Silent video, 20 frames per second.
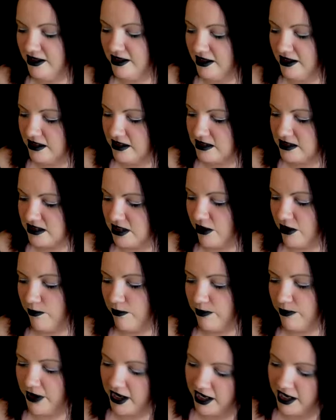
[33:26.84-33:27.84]
So
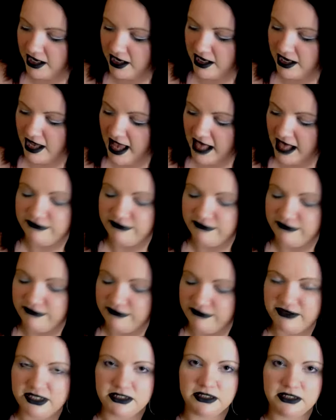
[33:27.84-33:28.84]
by
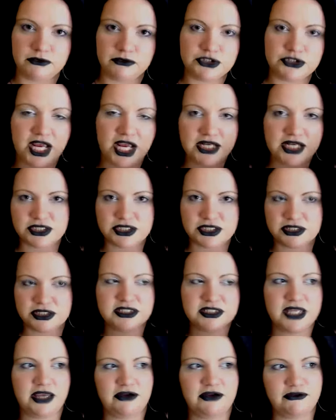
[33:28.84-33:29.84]
elevating or changing the
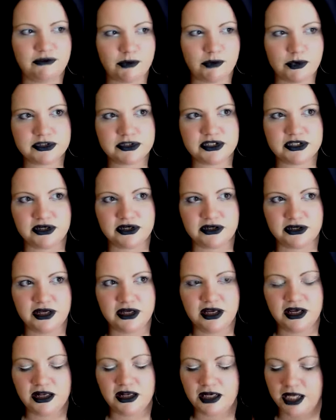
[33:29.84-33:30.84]
state of water,
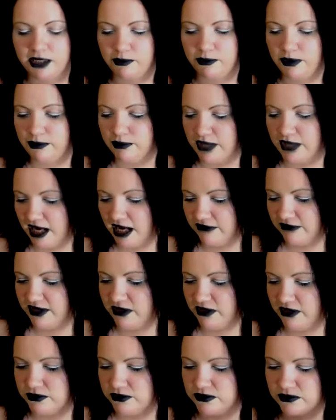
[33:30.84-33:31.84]
like we would elevate
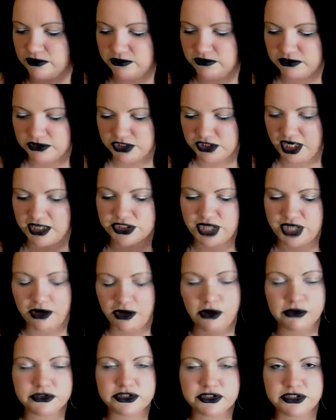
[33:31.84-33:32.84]
or change our
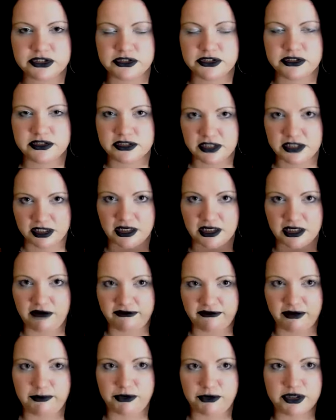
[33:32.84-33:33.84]
consciousness, like our
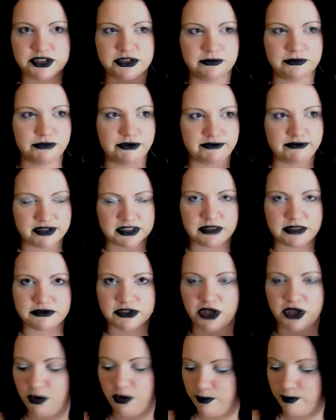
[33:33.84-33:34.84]
vibration, move ourselves
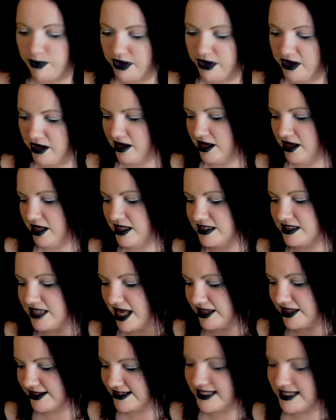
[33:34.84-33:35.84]
up, is
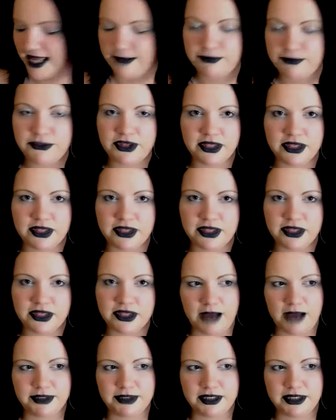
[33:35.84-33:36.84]
that the same thing that's
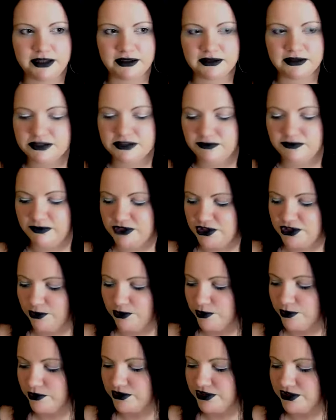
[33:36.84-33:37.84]
happening to
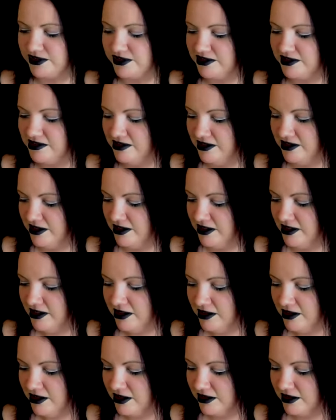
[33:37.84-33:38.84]
water
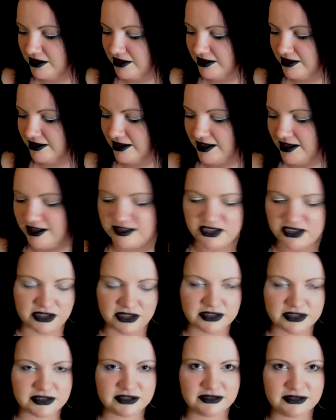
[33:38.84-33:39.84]
as
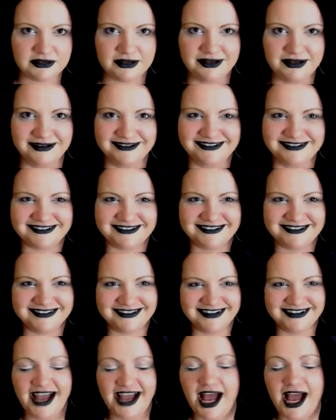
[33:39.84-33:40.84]
us?
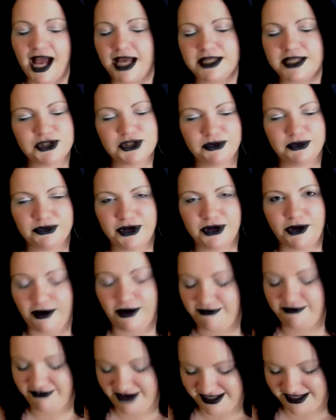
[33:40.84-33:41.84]
I don't know. I'm
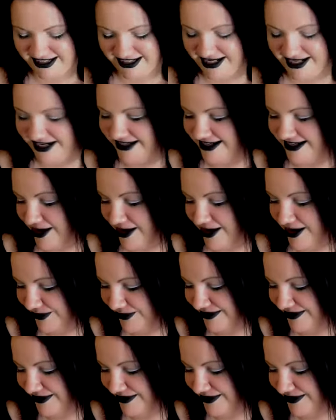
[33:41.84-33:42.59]
fascinated now.